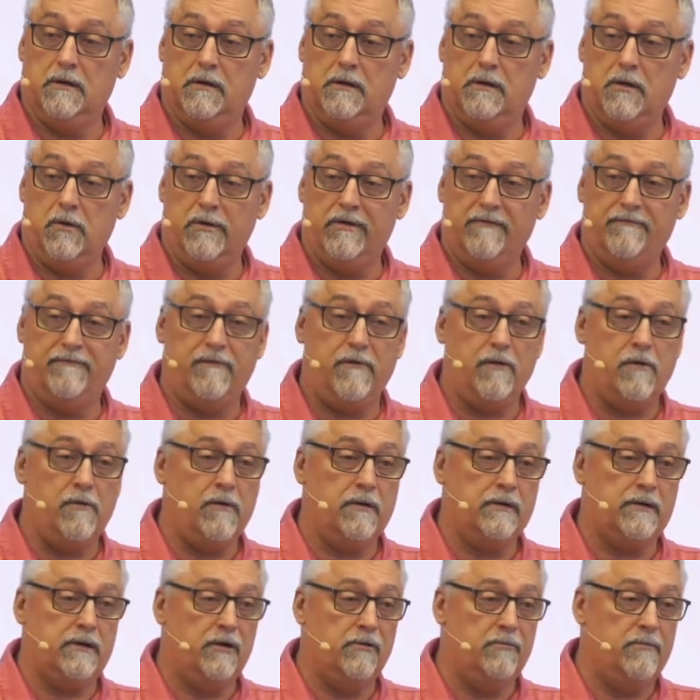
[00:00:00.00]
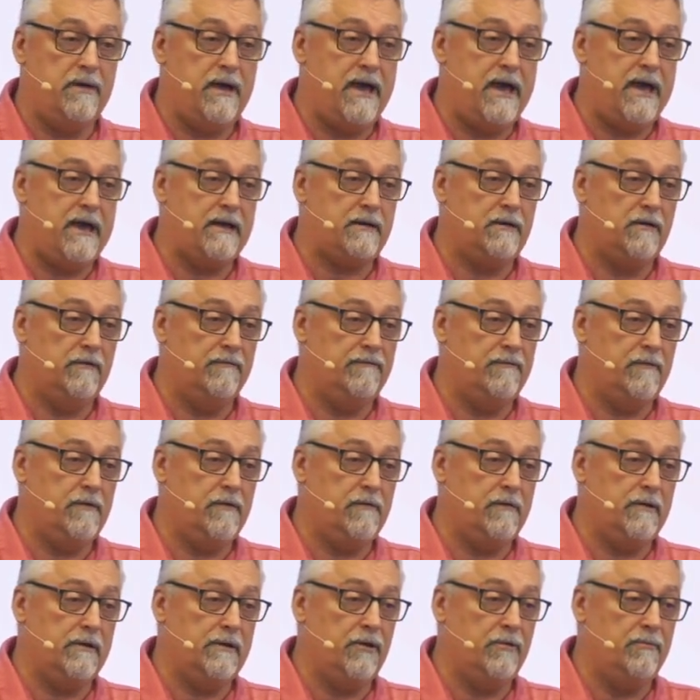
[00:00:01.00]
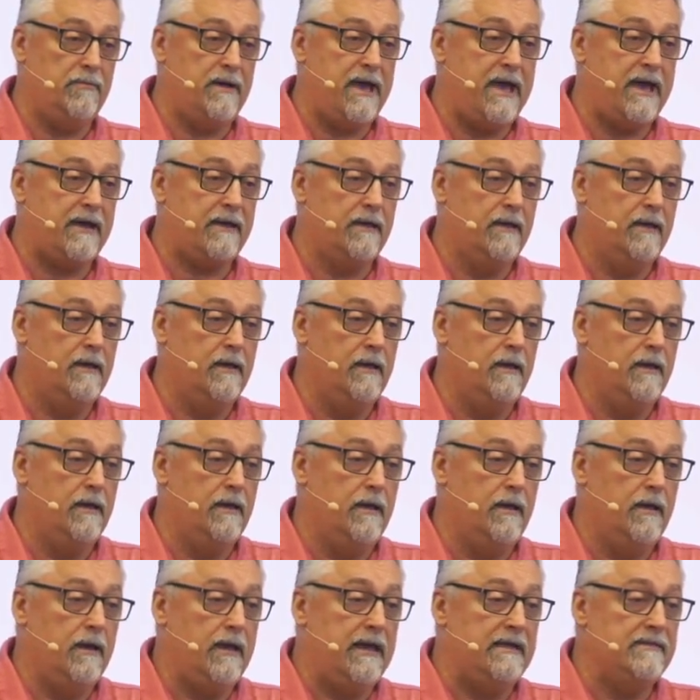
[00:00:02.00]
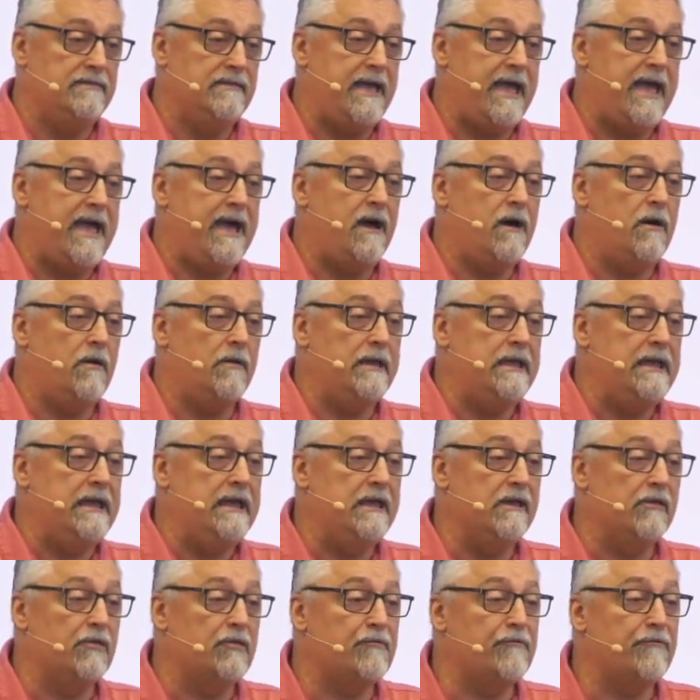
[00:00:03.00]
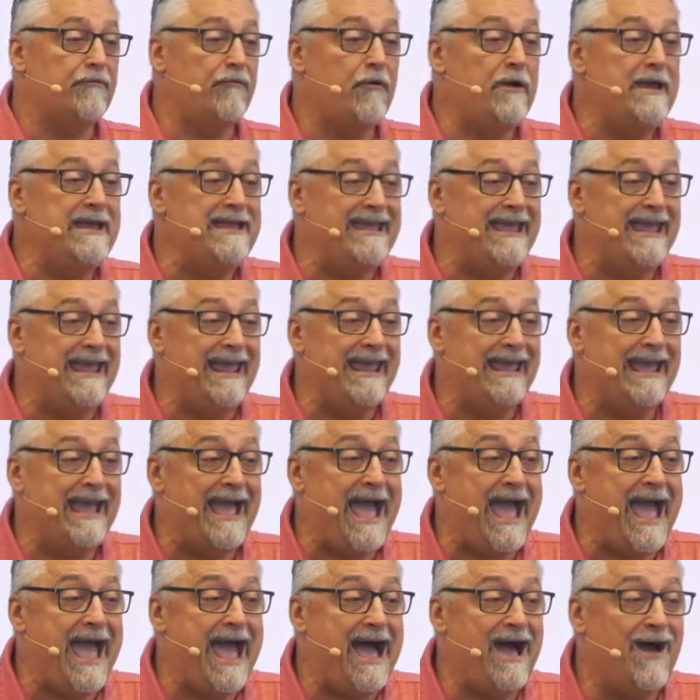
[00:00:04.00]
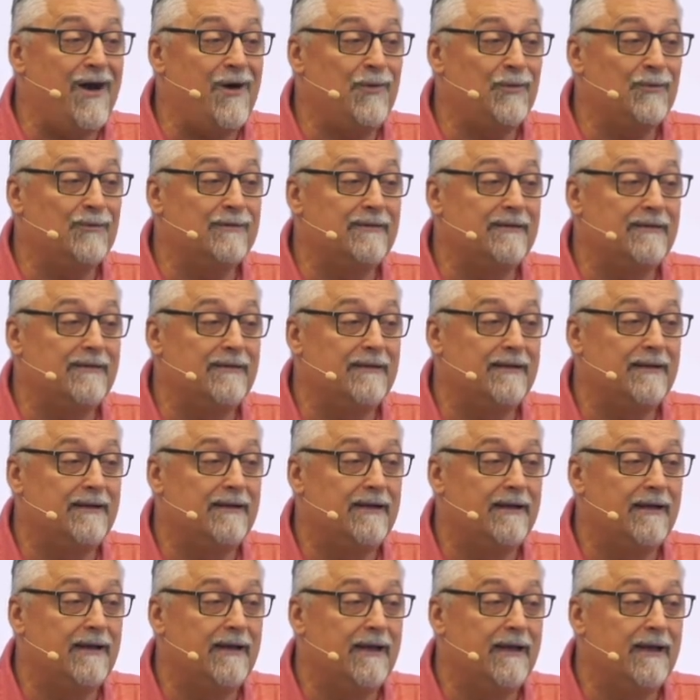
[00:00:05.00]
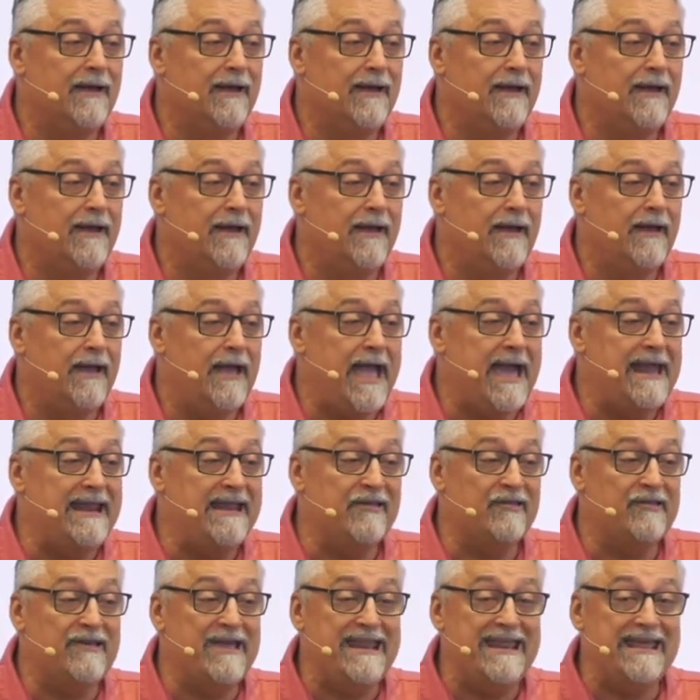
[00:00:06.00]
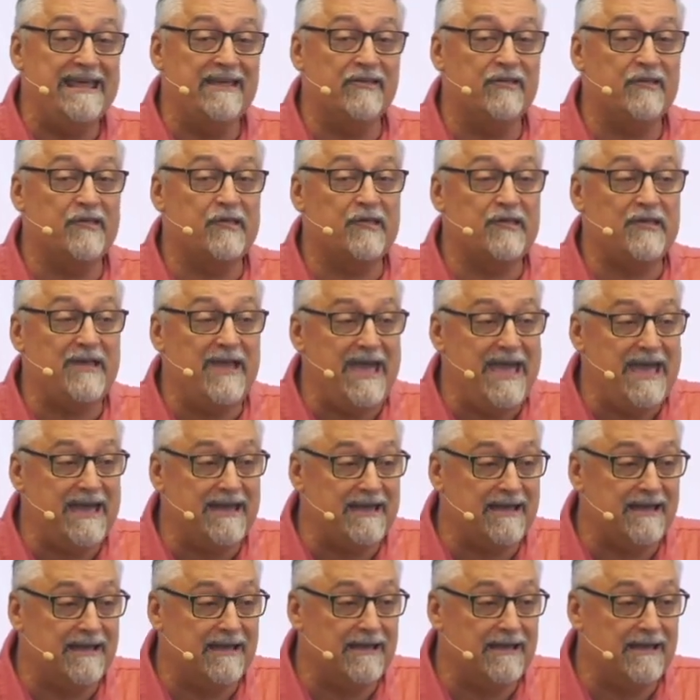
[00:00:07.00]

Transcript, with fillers: going forward, go back, go forward, go back. And now he is freaking out and he's getting sick.